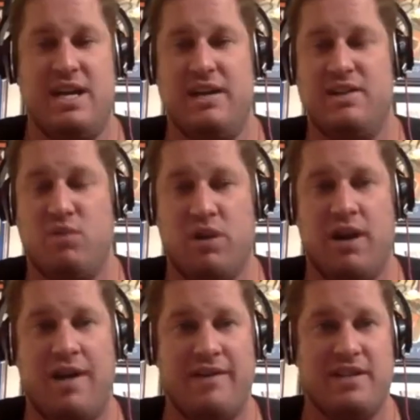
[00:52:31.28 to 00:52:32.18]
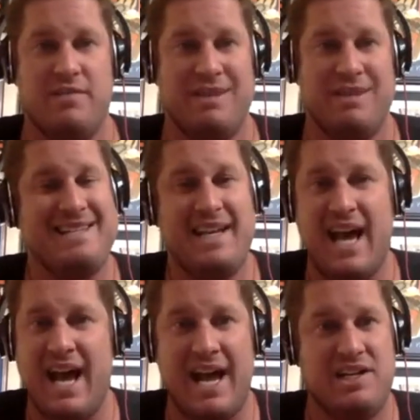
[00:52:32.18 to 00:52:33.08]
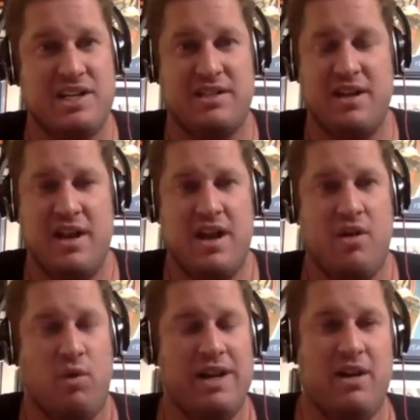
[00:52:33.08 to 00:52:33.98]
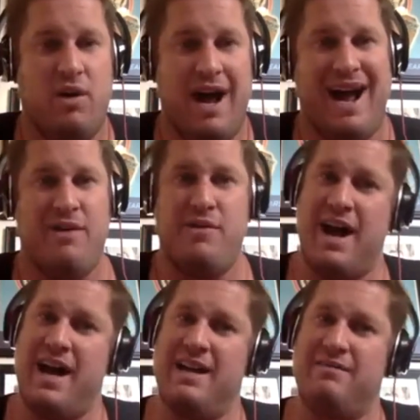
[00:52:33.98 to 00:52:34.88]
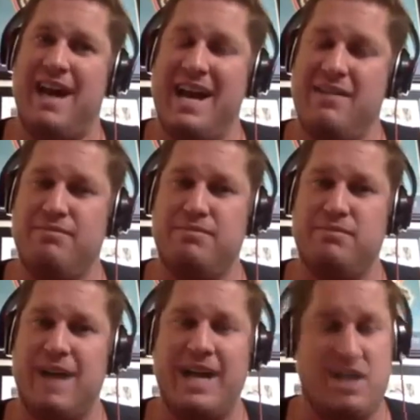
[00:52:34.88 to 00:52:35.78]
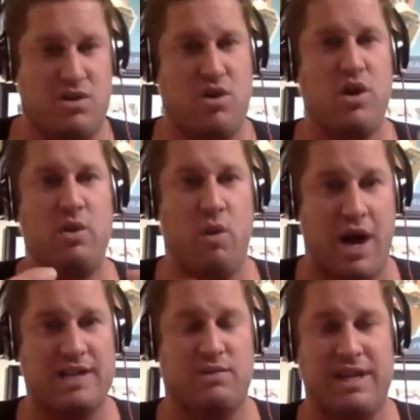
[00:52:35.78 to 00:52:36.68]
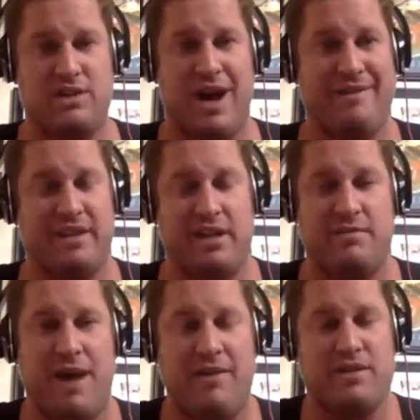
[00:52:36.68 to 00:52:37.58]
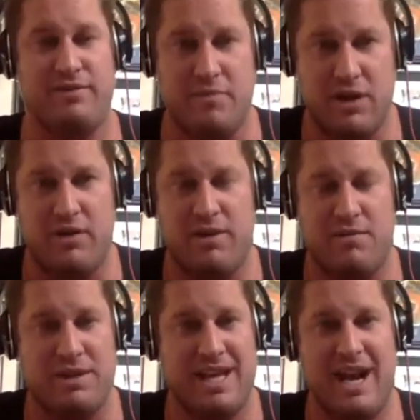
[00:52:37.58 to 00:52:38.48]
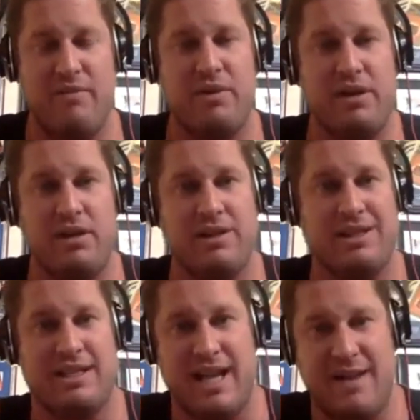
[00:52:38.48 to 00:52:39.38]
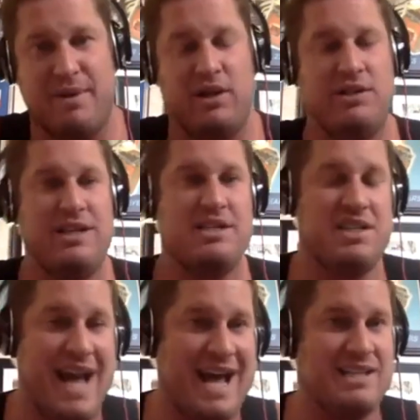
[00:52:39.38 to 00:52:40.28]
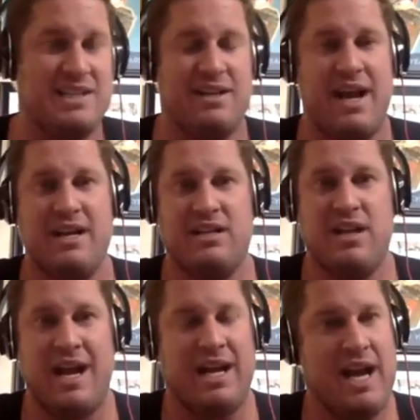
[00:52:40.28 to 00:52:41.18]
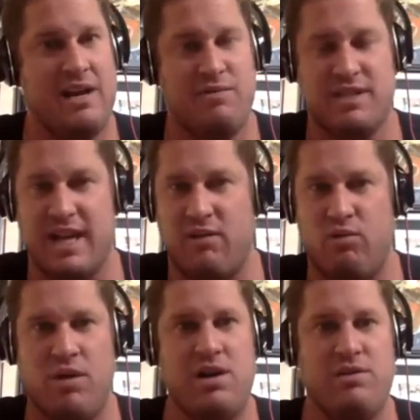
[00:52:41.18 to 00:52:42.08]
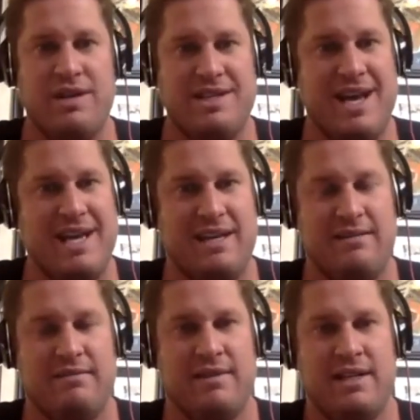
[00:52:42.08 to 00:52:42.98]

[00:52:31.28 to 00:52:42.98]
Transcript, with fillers: needs work, obviously, but that's a guy I just one I, I kind of I knew who he was when they drafted him. I was familiar with him, but then I really looked at the tape. I looked at his stats, and I I kind of was like, whoa, this guy can